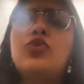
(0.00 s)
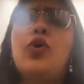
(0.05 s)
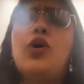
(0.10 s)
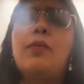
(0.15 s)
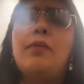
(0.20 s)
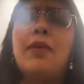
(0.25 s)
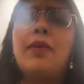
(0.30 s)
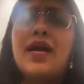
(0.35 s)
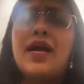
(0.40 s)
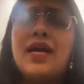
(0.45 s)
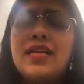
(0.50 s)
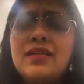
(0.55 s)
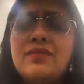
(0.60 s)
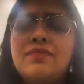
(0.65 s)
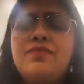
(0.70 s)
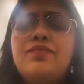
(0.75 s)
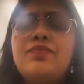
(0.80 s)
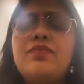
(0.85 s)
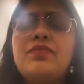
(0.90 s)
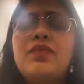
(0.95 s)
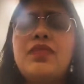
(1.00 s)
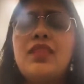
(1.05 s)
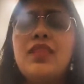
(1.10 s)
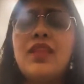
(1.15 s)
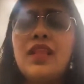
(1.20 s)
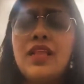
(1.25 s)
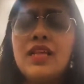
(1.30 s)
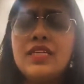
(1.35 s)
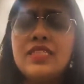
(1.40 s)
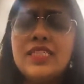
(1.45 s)
joy, my
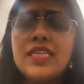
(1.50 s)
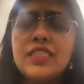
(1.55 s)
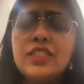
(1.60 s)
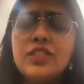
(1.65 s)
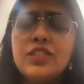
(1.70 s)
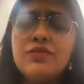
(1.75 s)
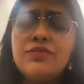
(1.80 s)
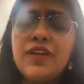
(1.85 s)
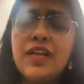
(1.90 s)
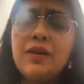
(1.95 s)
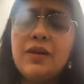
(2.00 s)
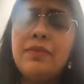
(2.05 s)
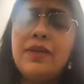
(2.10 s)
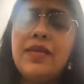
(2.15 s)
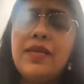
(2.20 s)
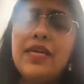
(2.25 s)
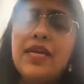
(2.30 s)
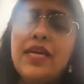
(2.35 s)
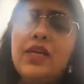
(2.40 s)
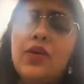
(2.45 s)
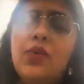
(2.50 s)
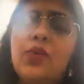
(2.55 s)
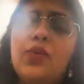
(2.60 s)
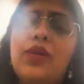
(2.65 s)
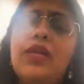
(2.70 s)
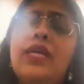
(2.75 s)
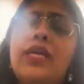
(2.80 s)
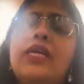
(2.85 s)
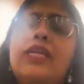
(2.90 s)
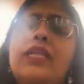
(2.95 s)
sense of well-being, and
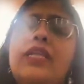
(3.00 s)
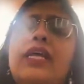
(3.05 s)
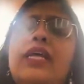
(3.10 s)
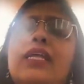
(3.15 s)
only